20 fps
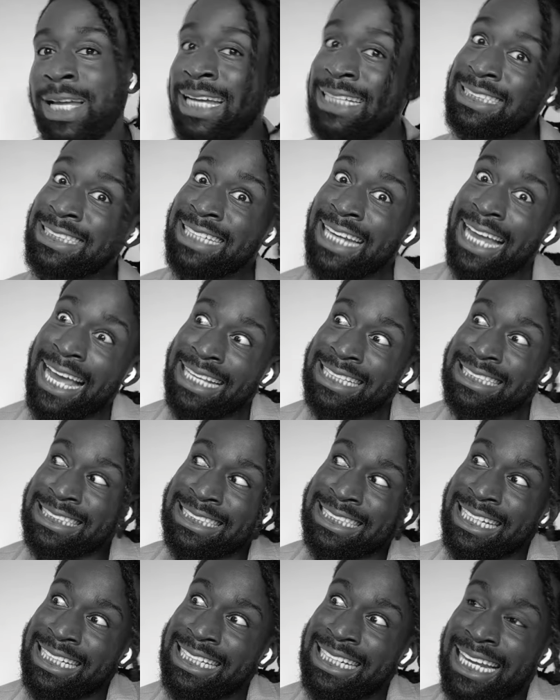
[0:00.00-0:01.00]
I didn't
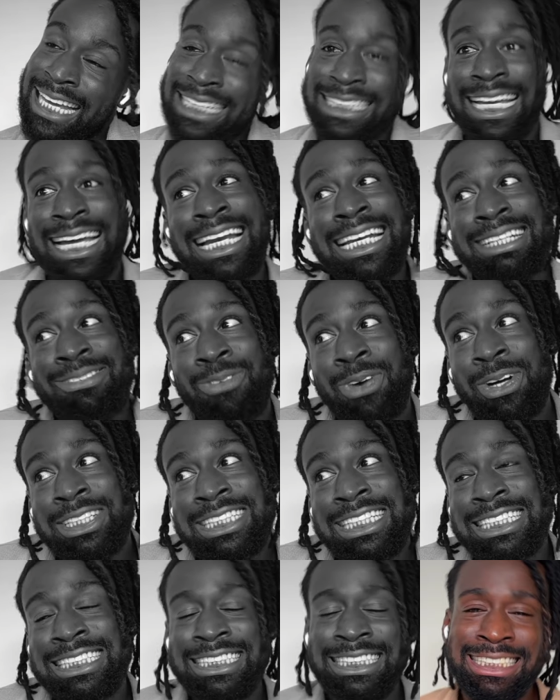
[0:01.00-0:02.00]
ask. I didn't ask. I didn't want
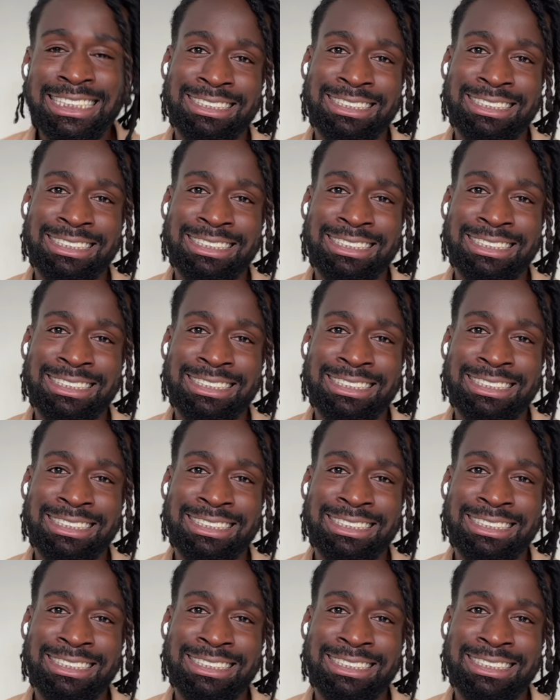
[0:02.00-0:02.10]
it.